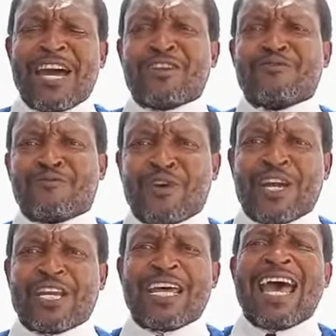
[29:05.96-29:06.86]
and
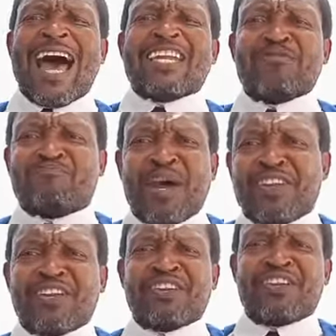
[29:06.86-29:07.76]
afraid and
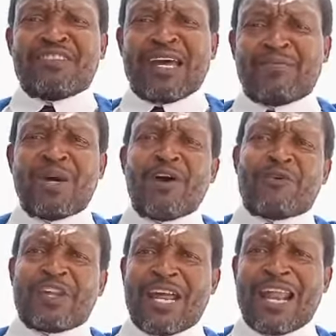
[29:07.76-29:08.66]
dependent on them
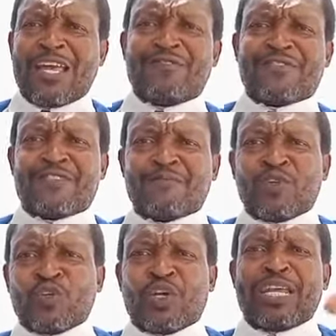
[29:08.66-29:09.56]
for their lives,
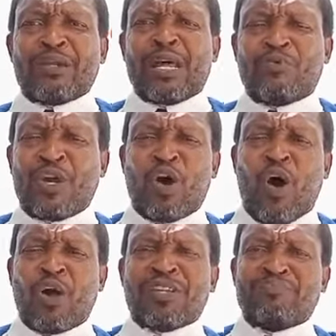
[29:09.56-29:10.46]
so they will
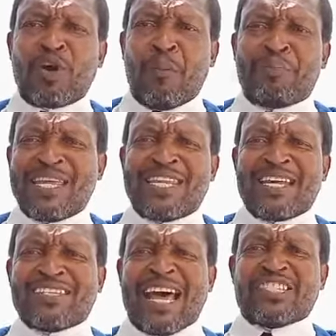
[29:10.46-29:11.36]
always be
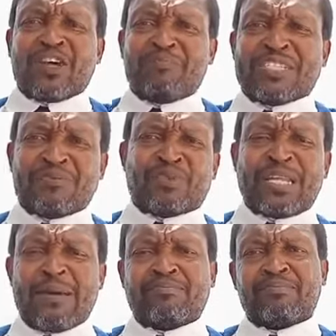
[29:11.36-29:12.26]
obedient and submissive to
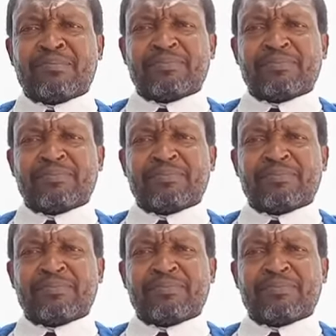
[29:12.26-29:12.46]
them.